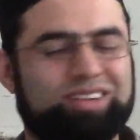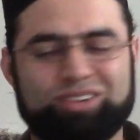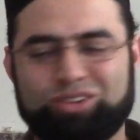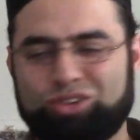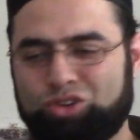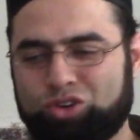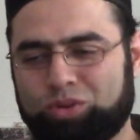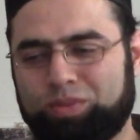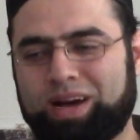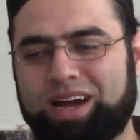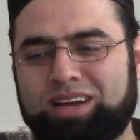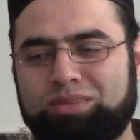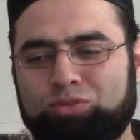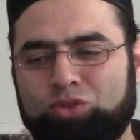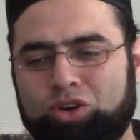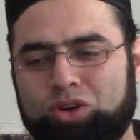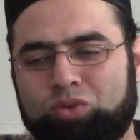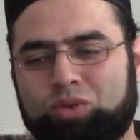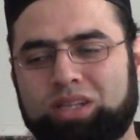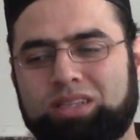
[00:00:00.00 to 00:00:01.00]
Go back
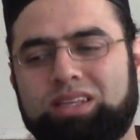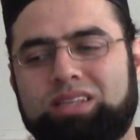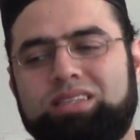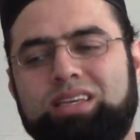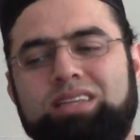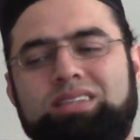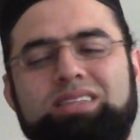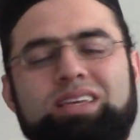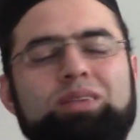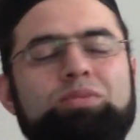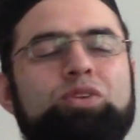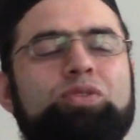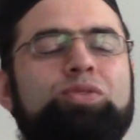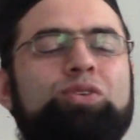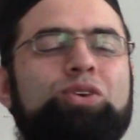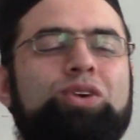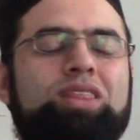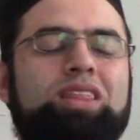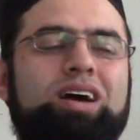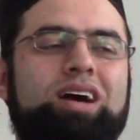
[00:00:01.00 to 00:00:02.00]
more. What does he say
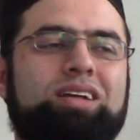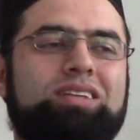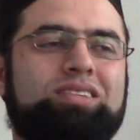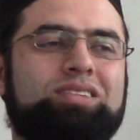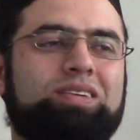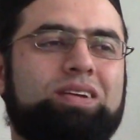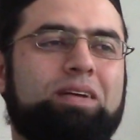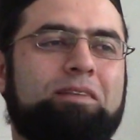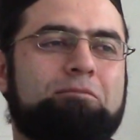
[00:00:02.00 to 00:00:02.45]
before that?